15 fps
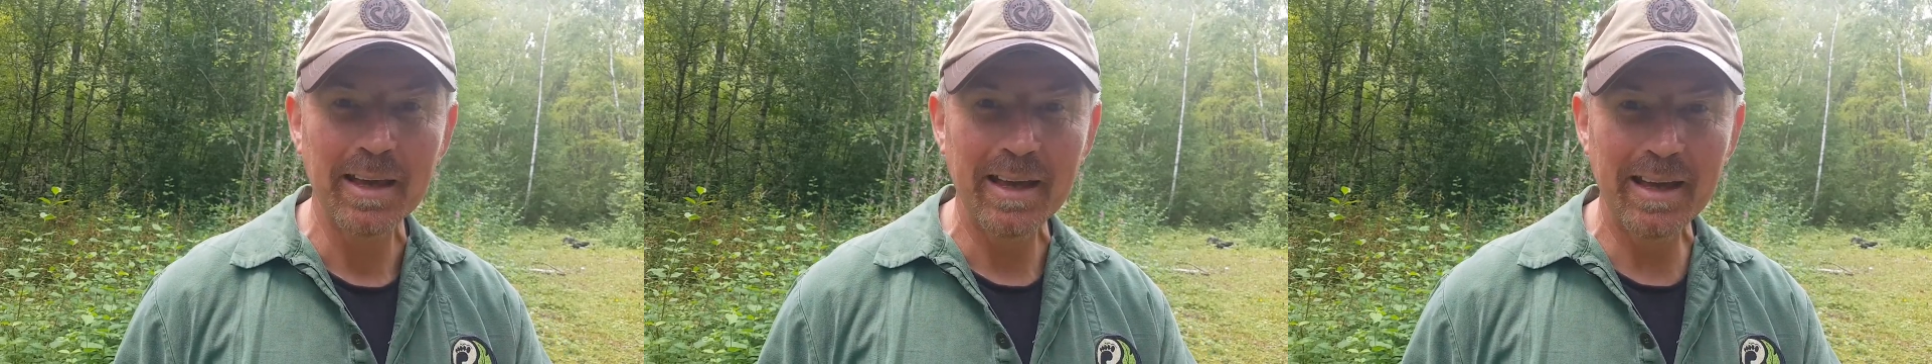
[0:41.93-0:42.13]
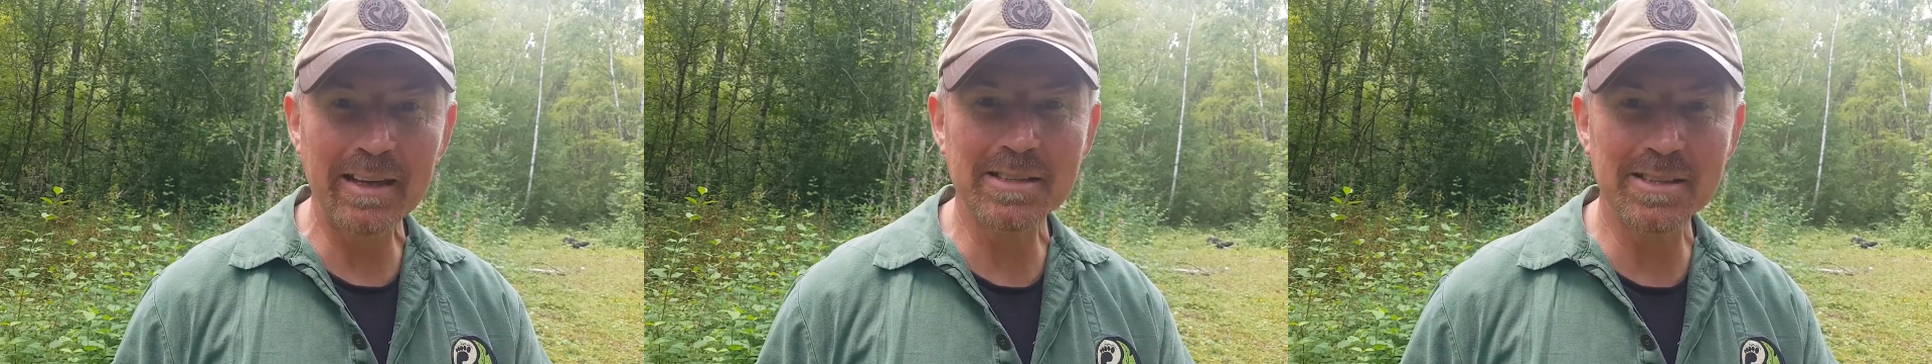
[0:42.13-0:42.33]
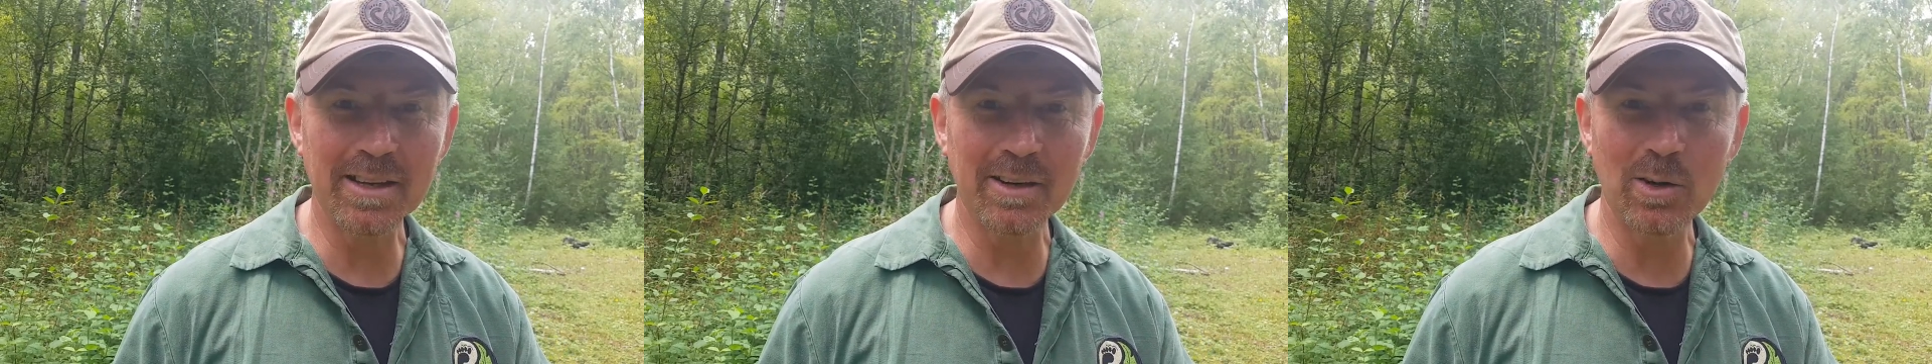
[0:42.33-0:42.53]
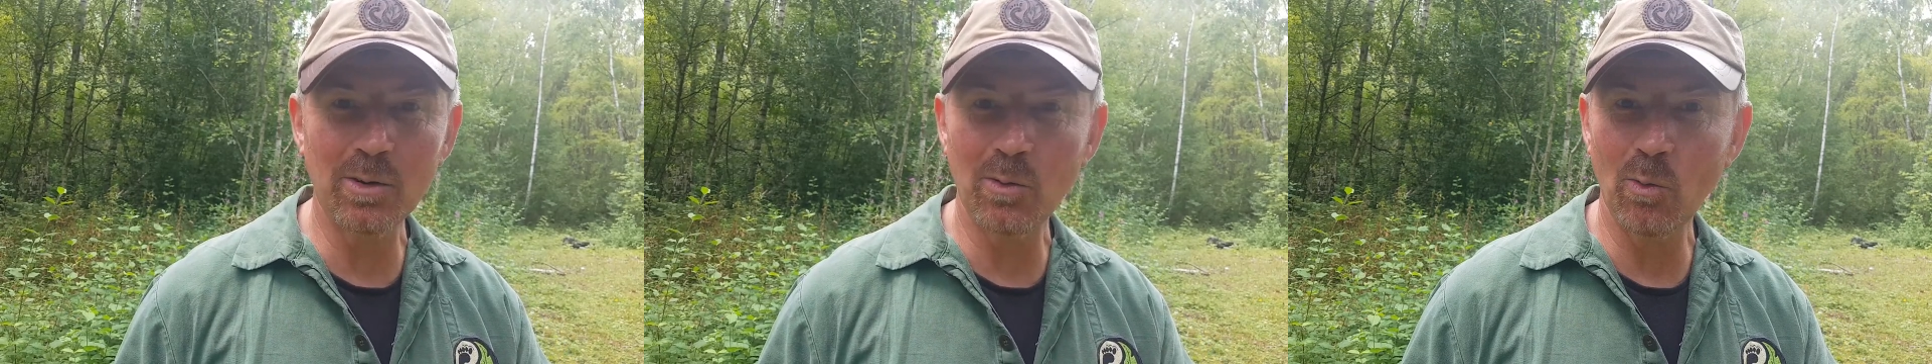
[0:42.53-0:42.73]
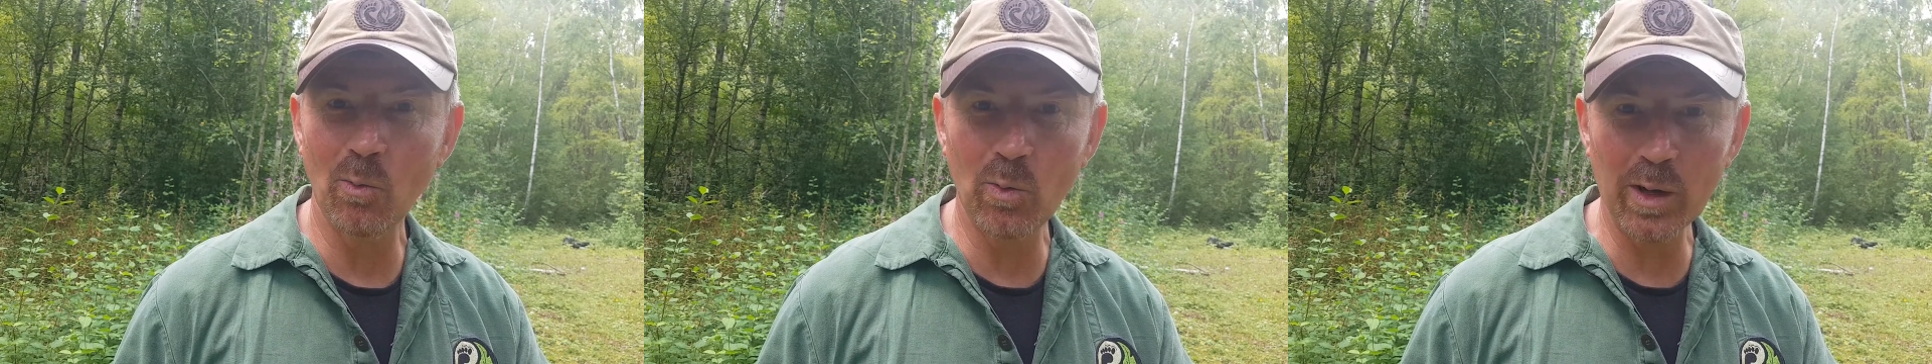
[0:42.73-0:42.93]
is that
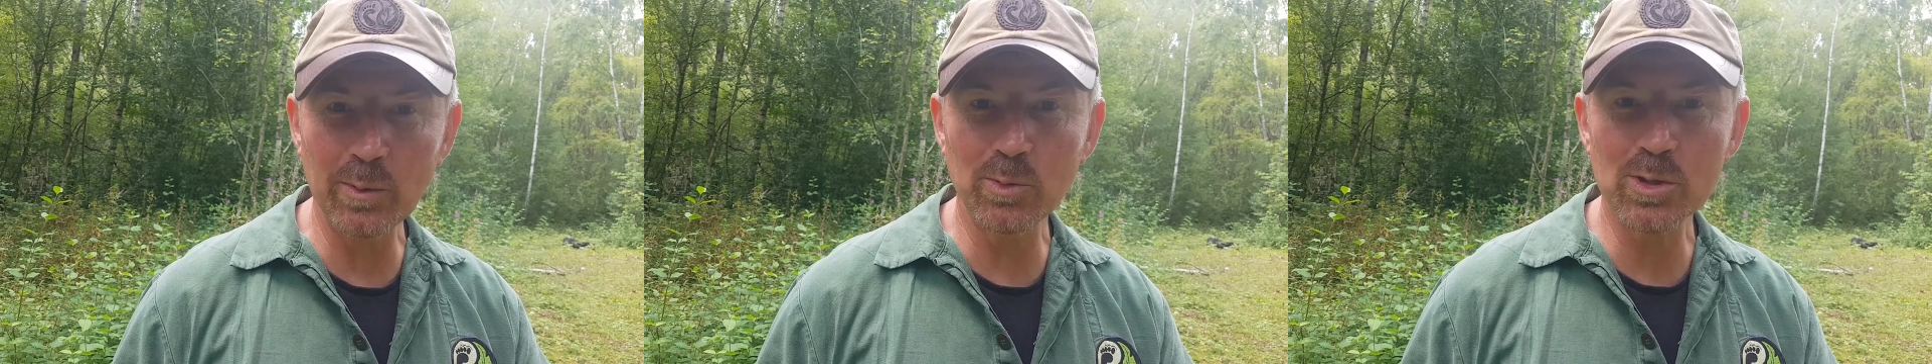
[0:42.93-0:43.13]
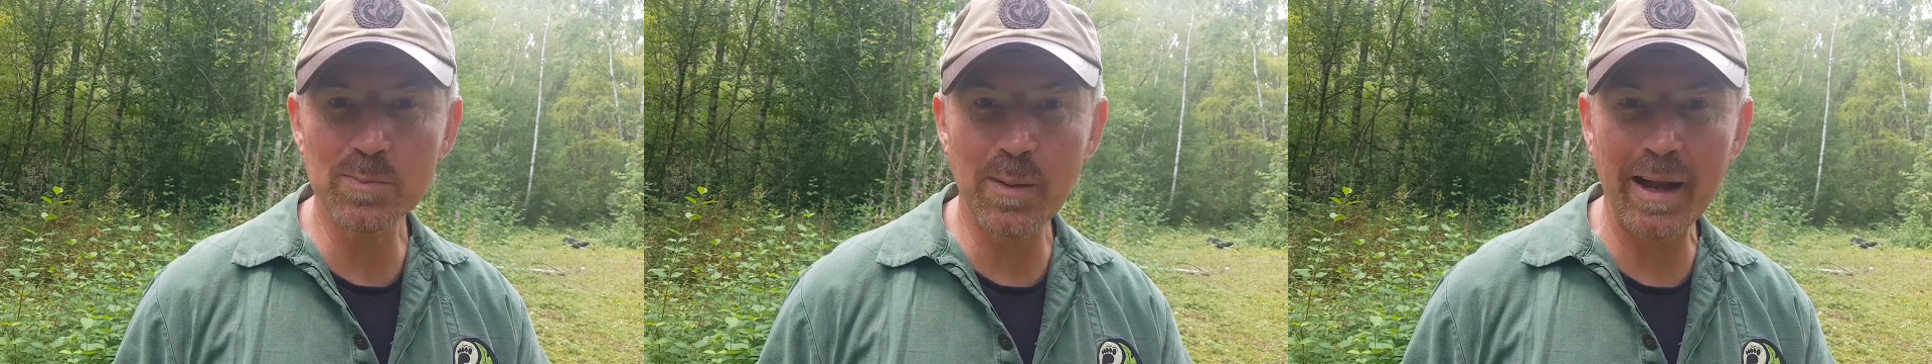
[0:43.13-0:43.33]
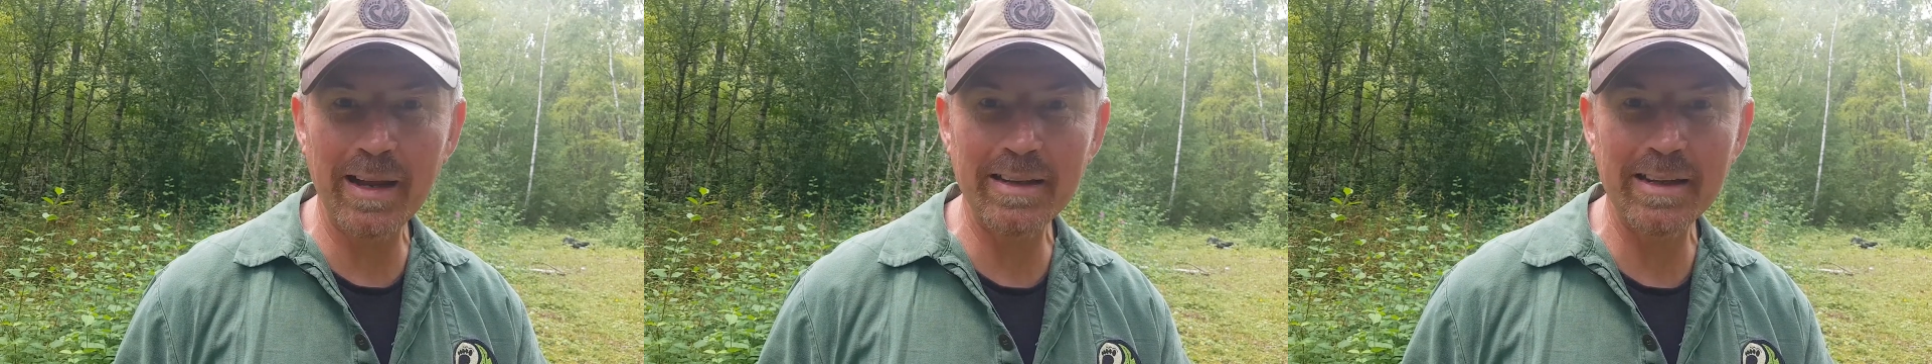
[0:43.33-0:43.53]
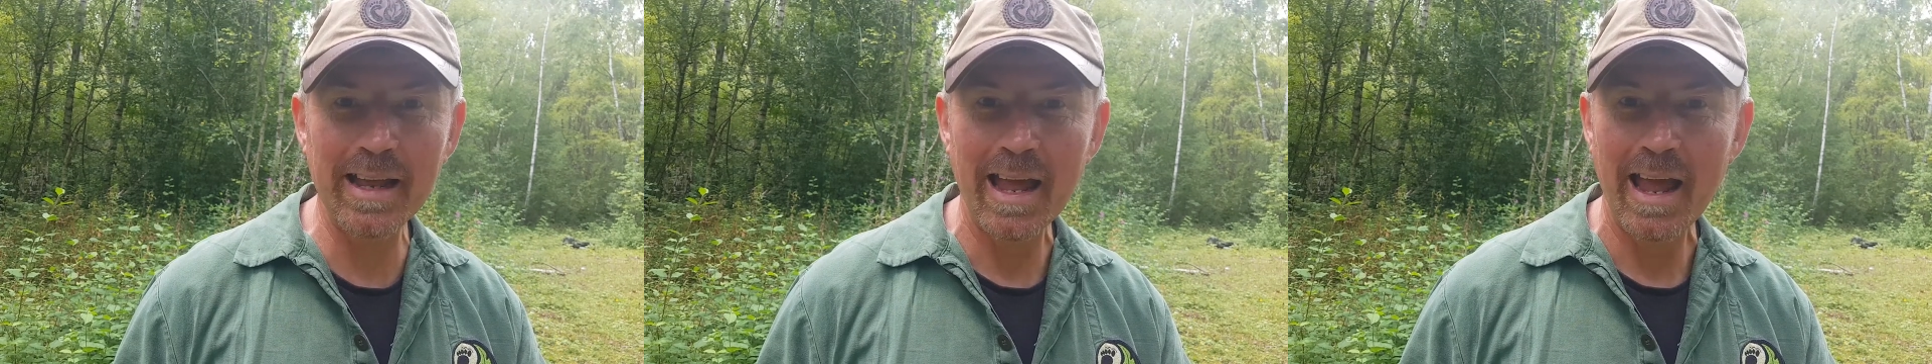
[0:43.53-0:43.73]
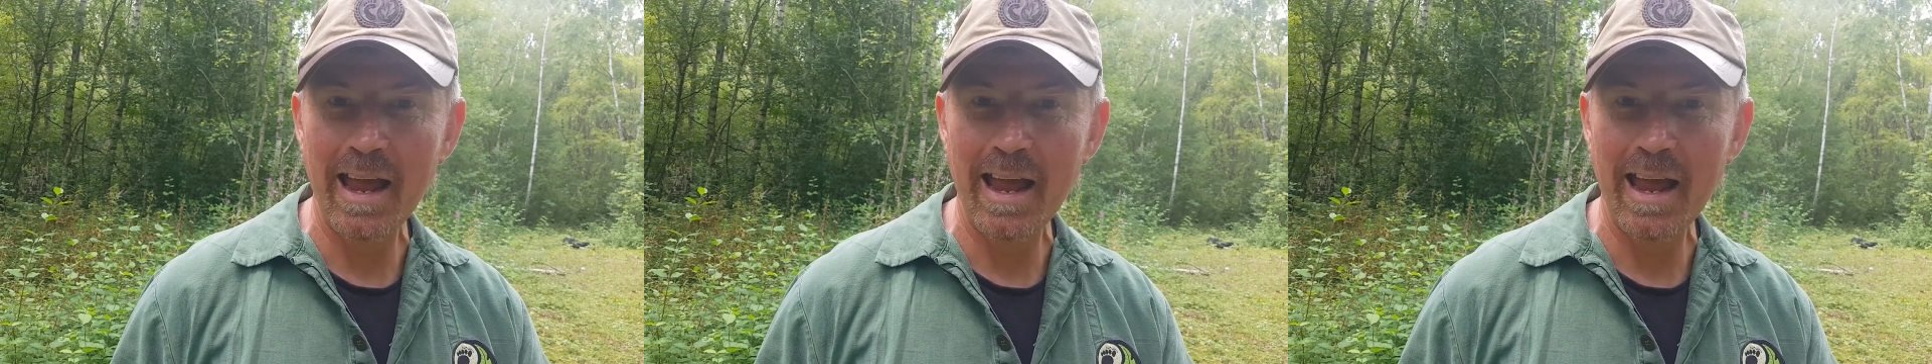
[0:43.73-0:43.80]
we will spend